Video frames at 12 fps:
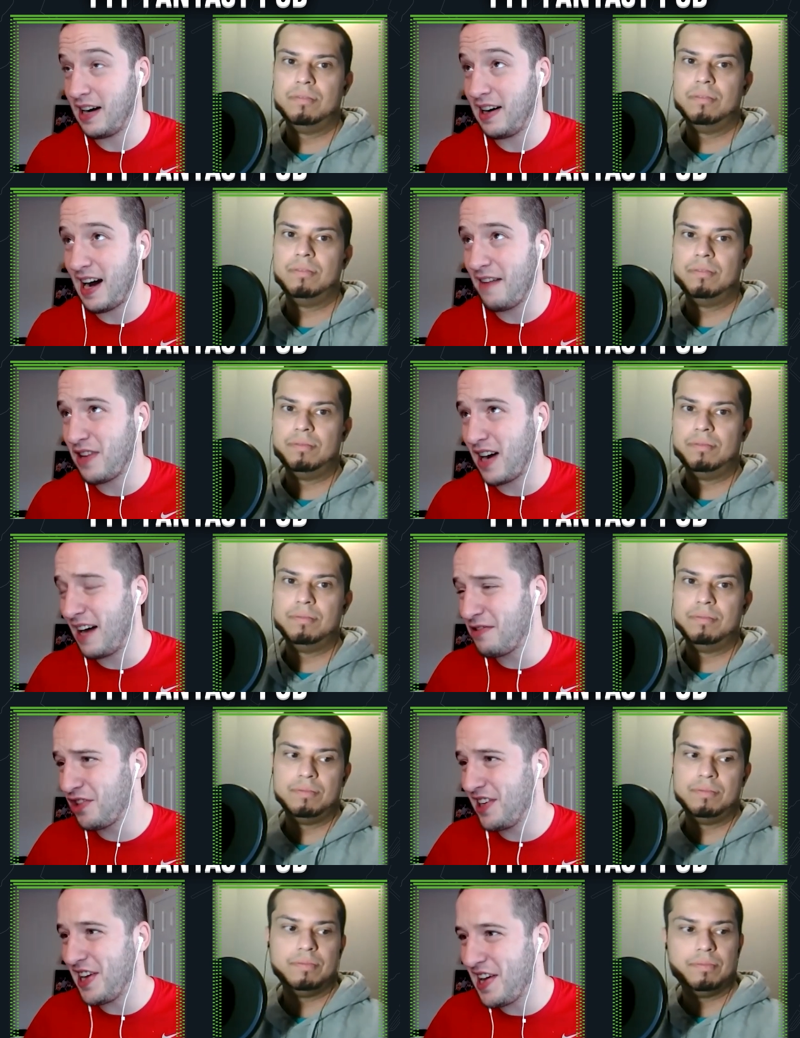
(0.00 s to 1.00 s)
Speaker 1: I, have I've
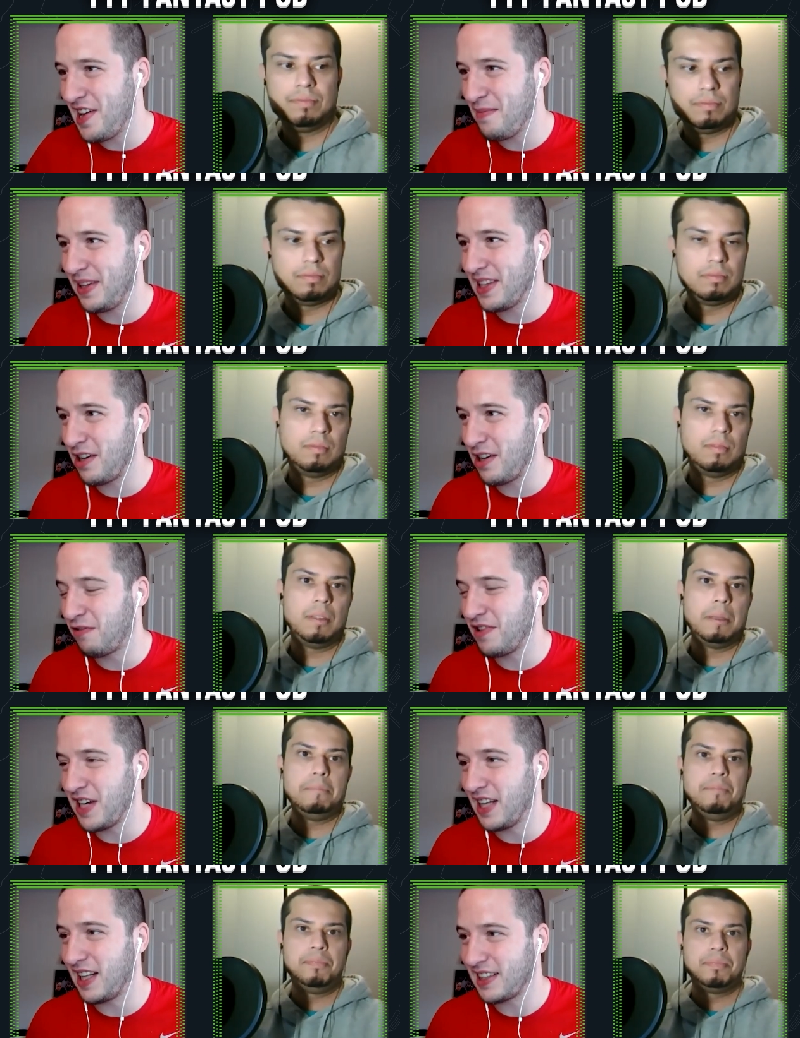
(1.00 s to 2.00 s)
treated him and Leonard
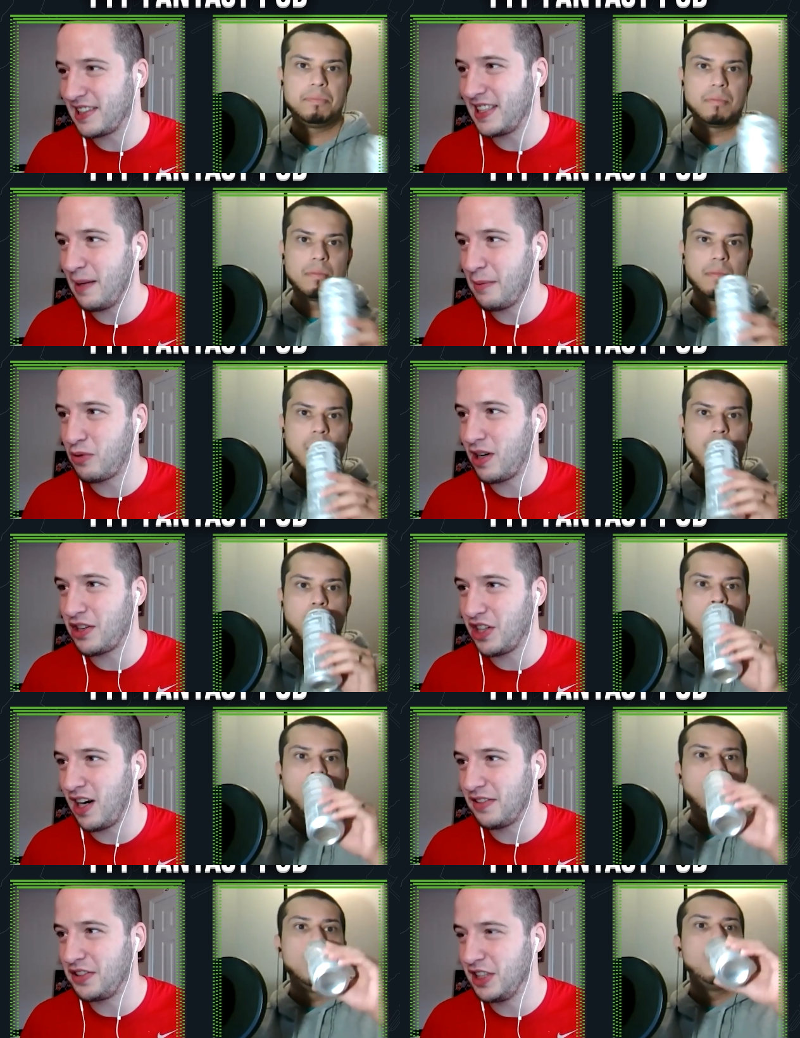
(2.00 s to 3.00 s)
Fournette like the same throughout the
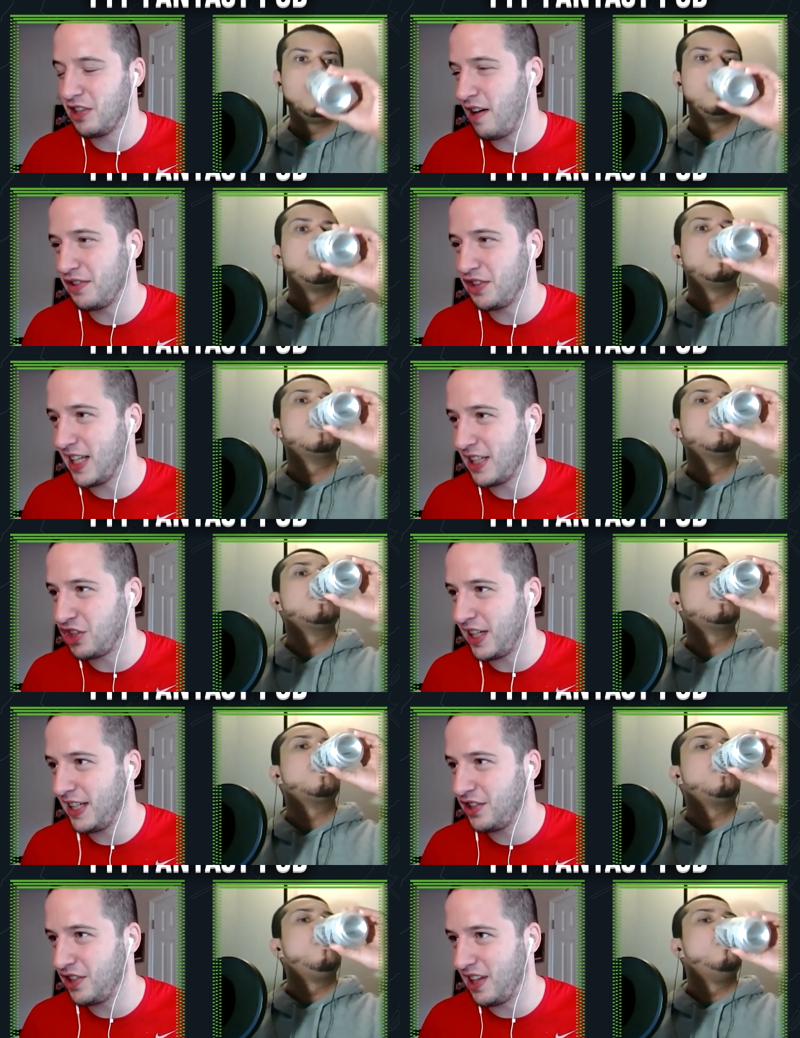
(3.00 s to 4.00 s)
offseason. Obviously, that's
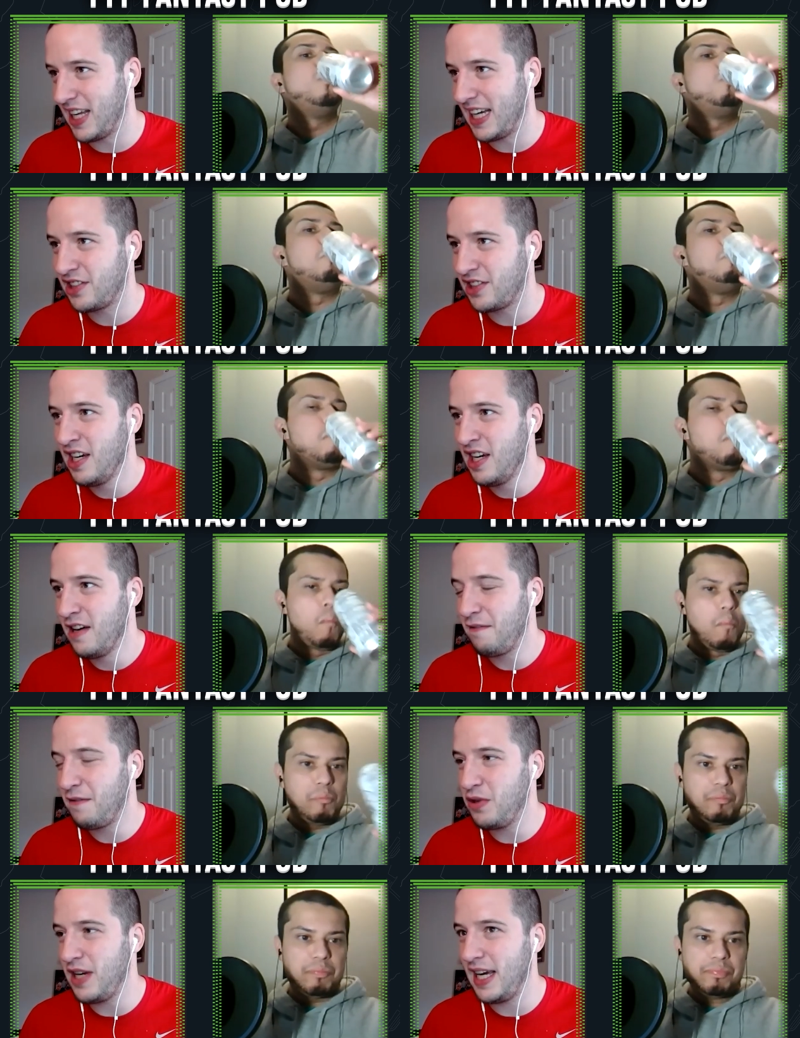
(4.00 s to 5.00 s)
changed in the last
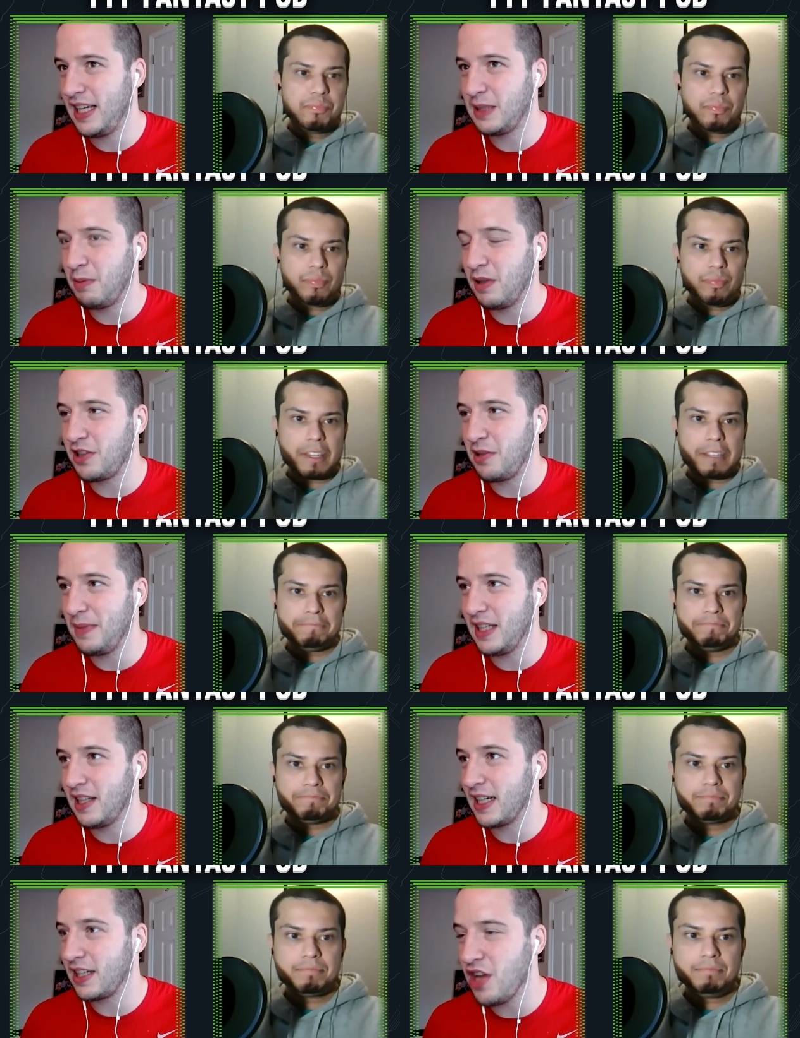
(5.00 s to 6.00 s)
few days. But to me,
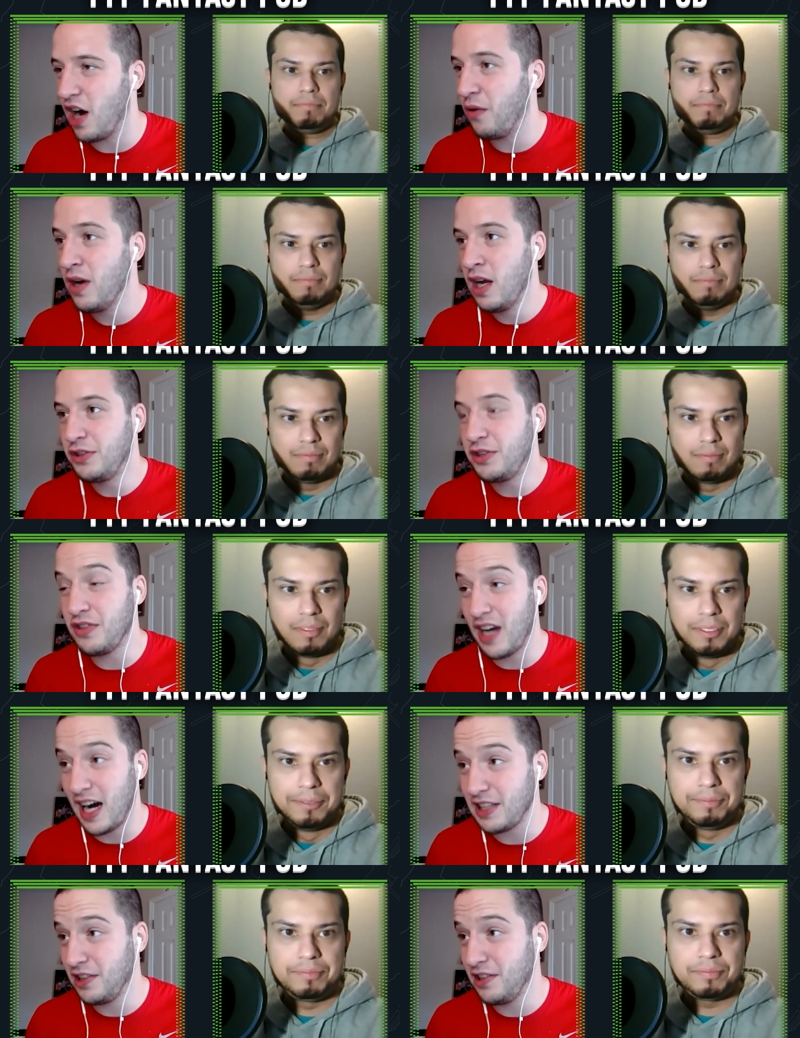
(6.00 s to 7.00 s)
like, no, do
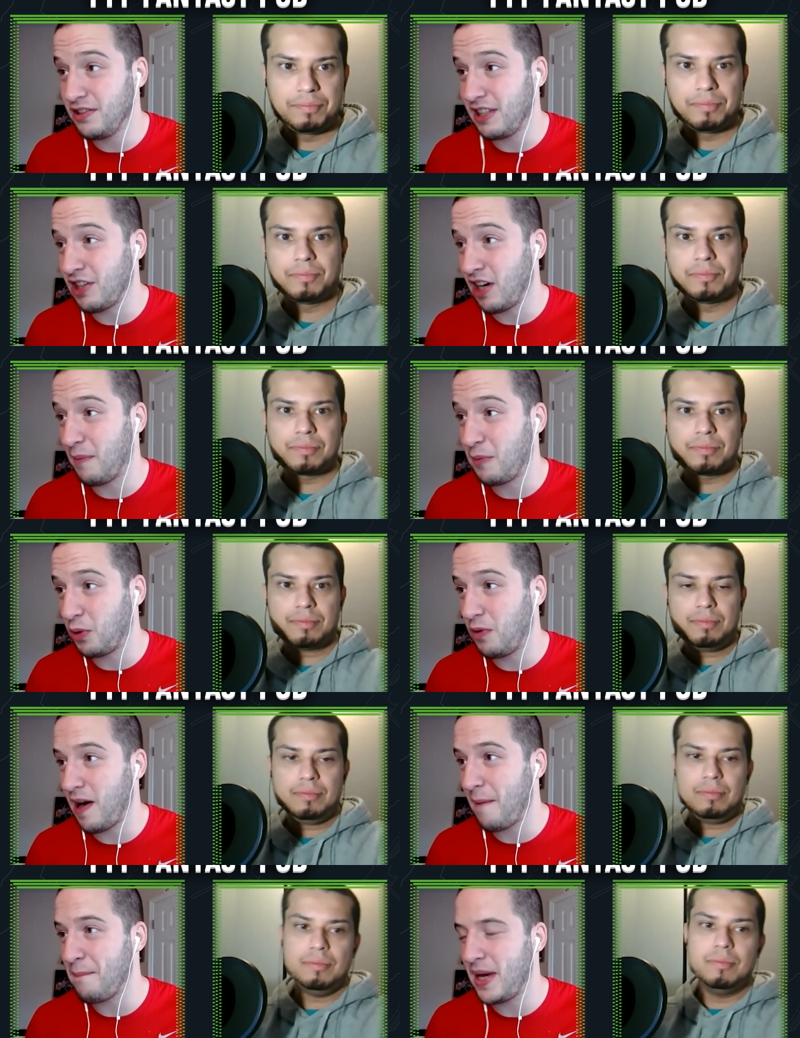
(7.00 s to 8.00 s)
not use a top three
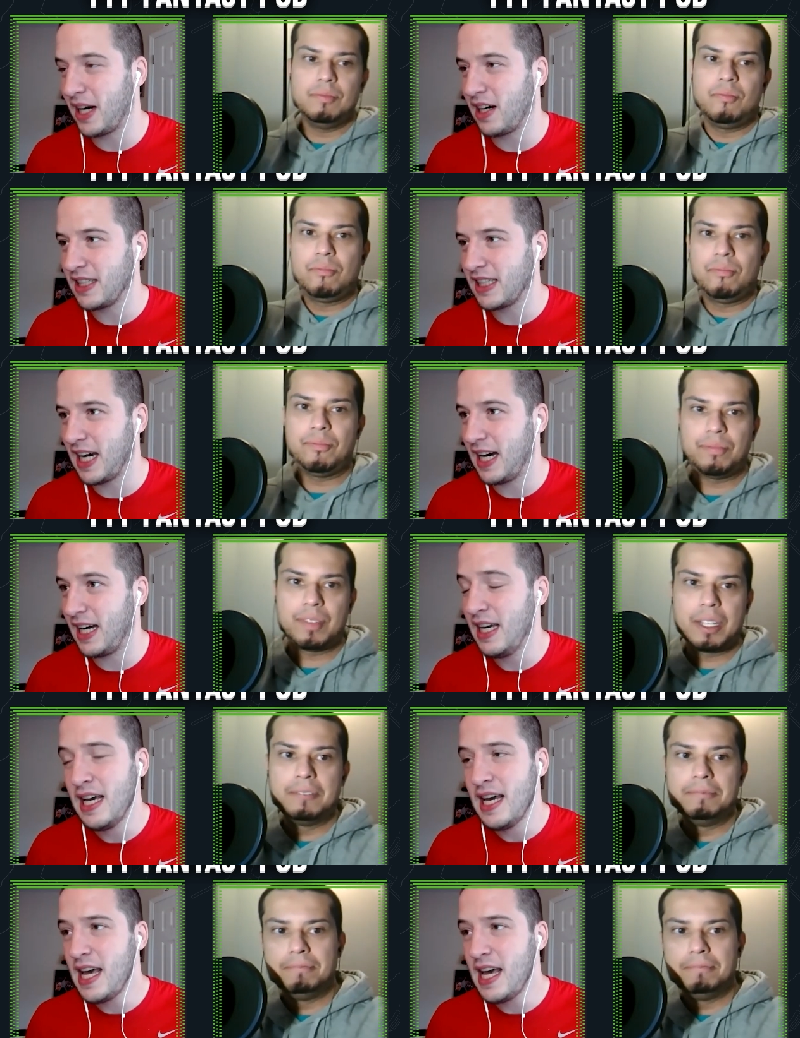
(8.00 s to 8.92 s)
round pick on the guy